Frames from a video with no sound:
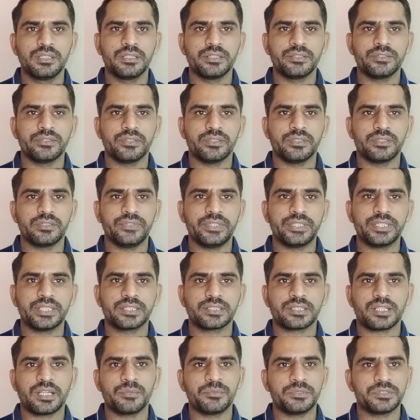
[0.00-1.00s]
Your
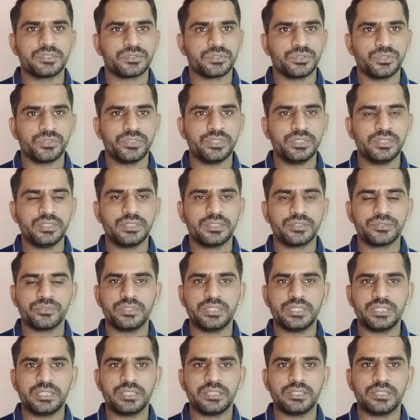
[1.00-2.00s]
waiting time is over.
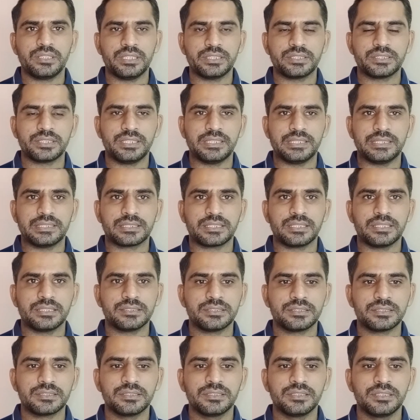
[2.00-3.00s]
Today, I shall
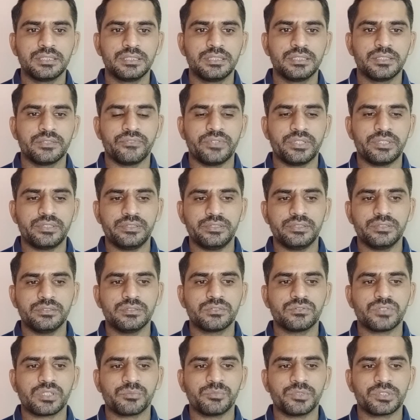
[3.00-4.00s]
discuss with you
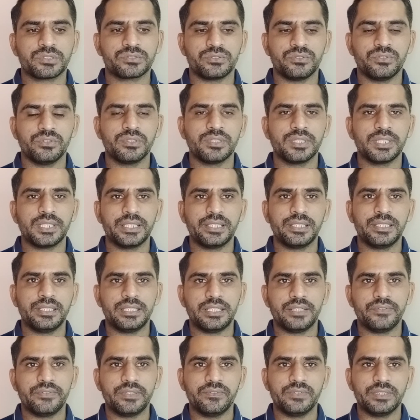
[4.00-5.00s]
QuickBooks Online
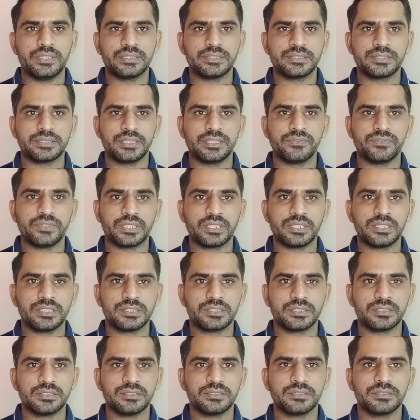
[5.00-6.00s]
Level 1
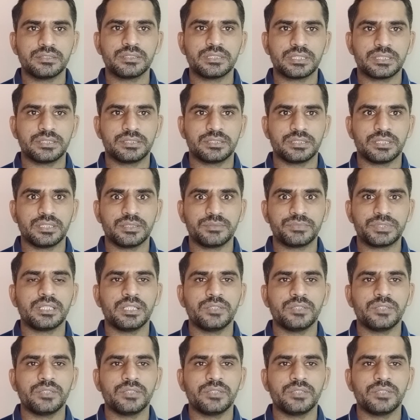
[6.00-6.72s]
Certification Exam.